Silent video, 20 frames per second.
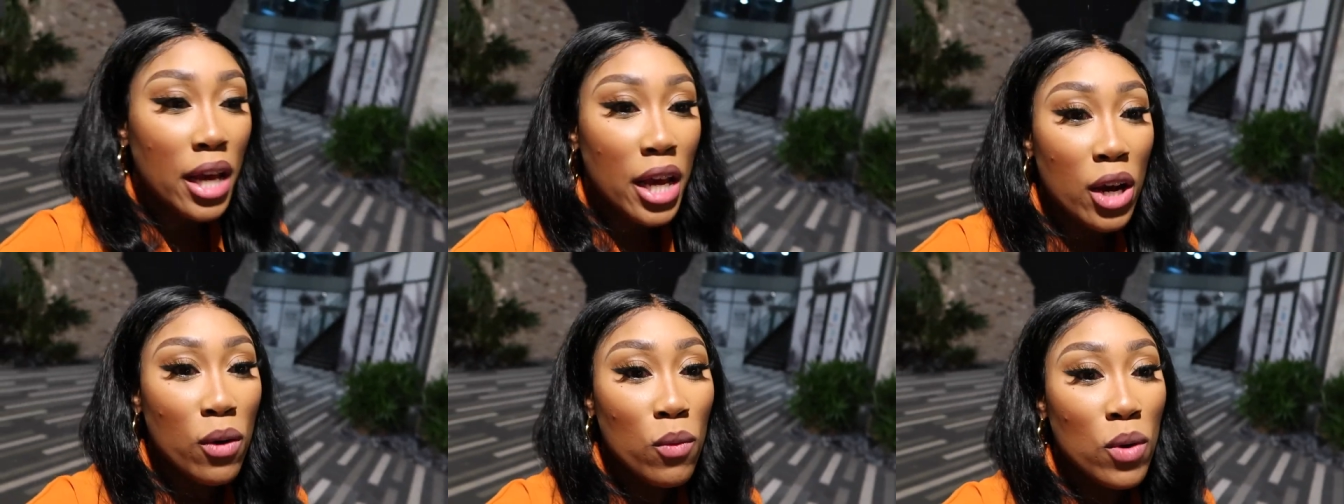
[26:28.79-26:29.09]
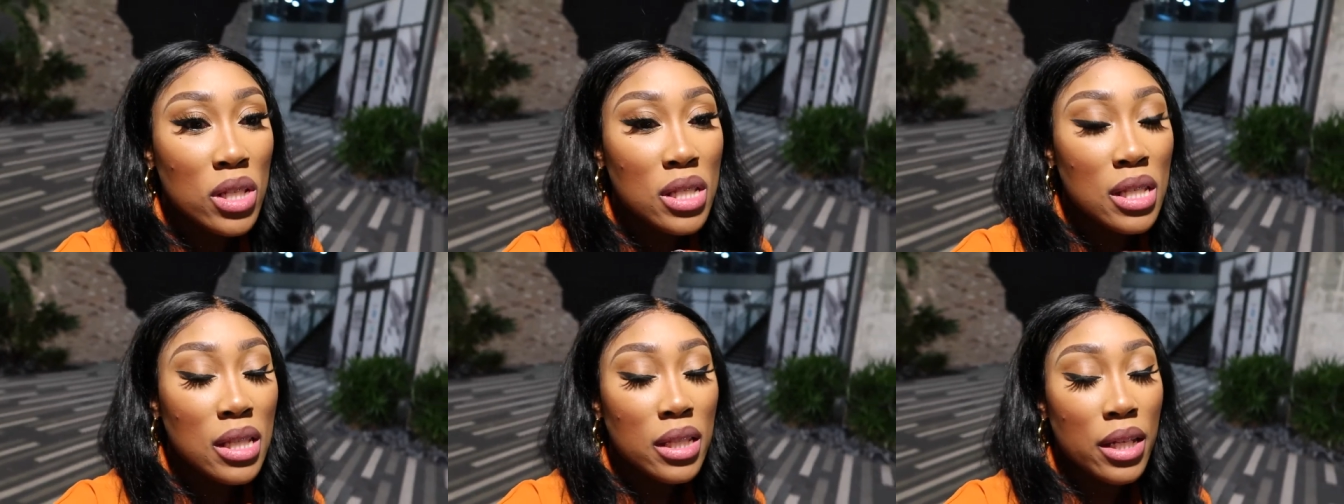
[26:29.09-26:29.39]
it
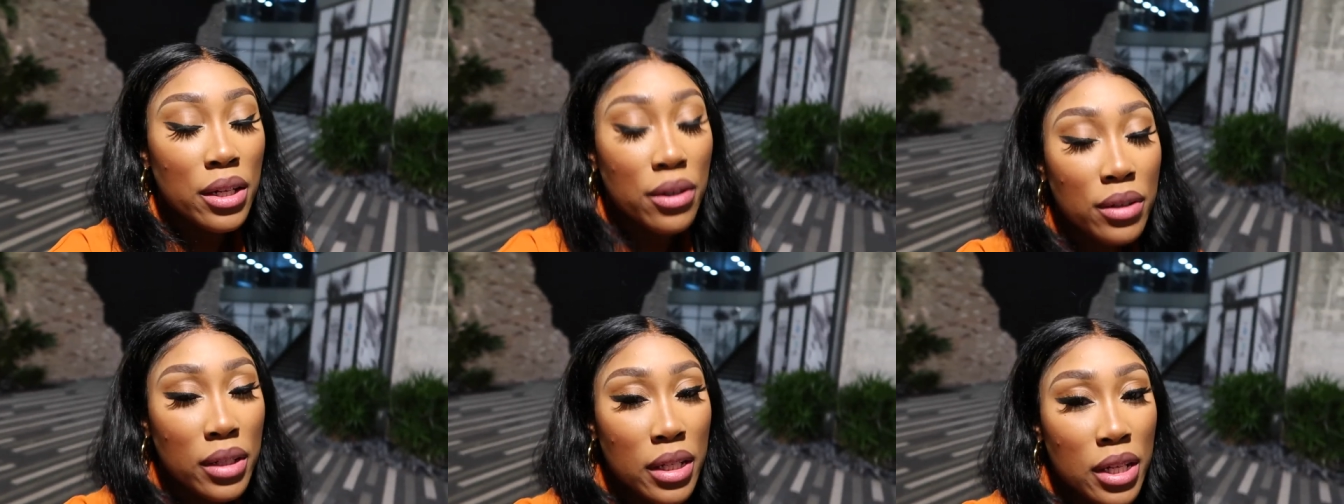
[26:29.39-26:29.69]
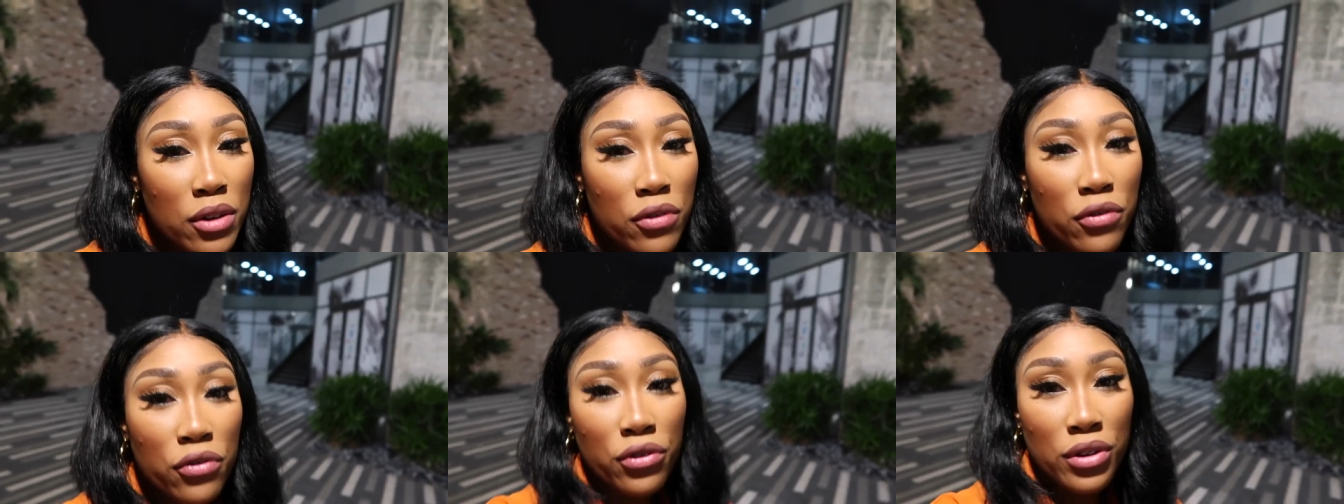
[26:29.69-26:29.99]
was
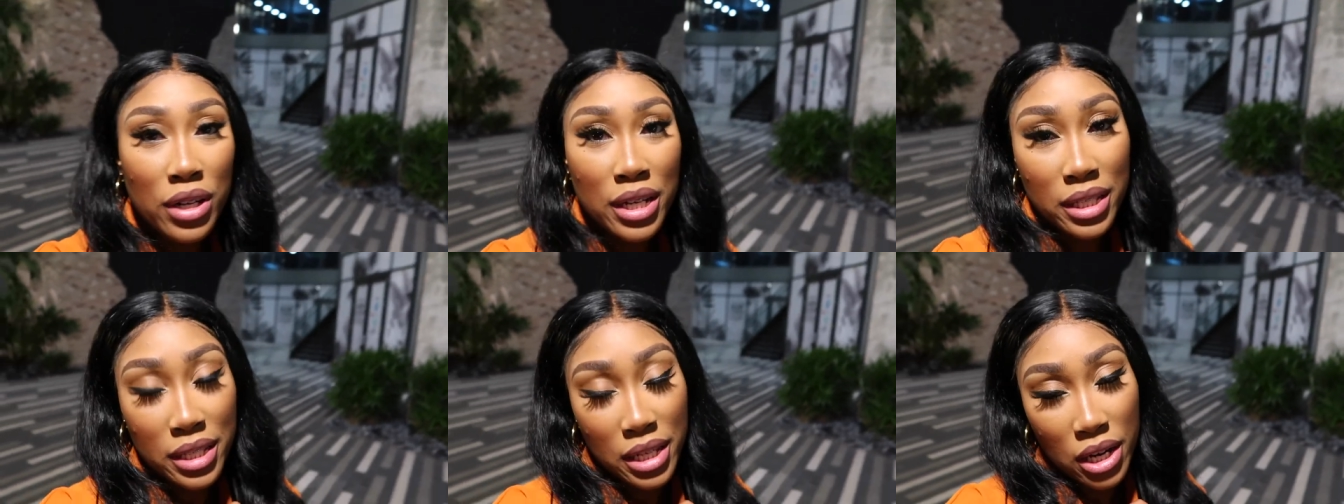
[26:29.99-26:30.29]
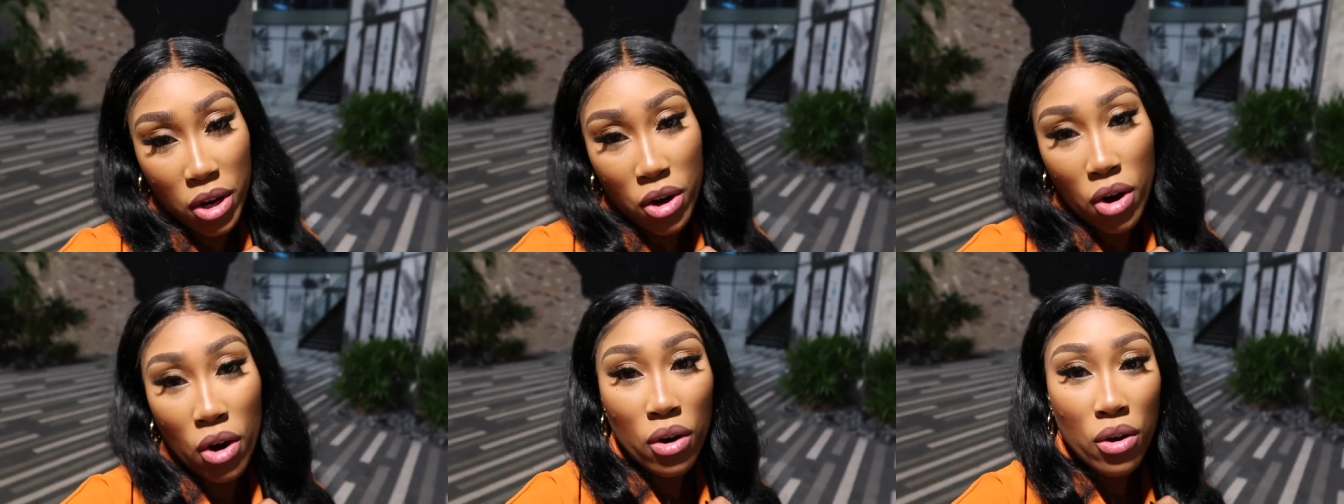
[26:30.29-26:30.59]
literally
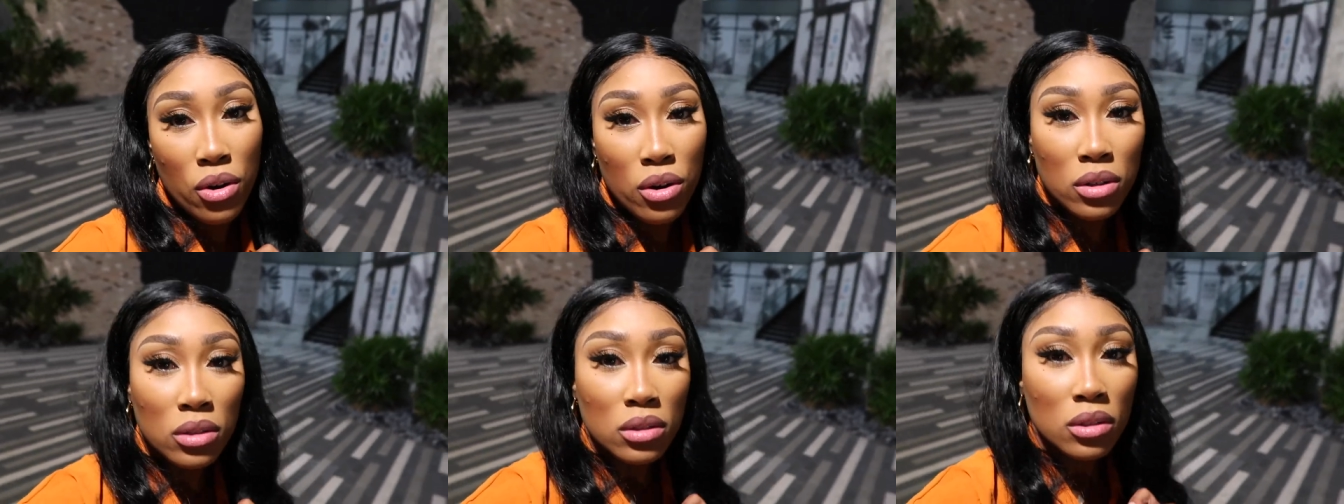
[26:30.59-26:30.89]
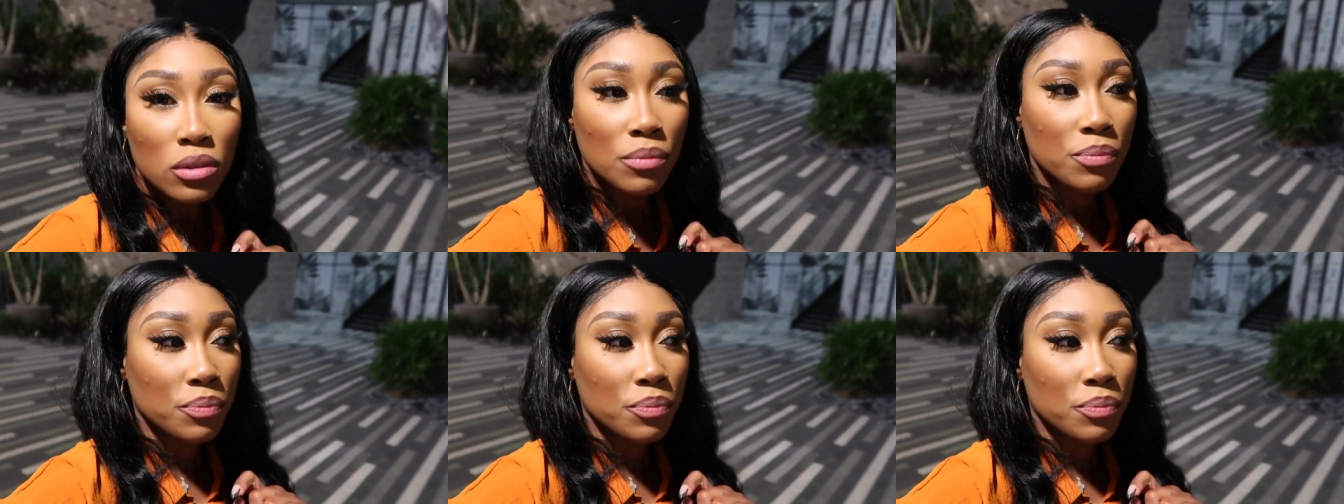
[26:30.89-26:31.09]
freezing cold.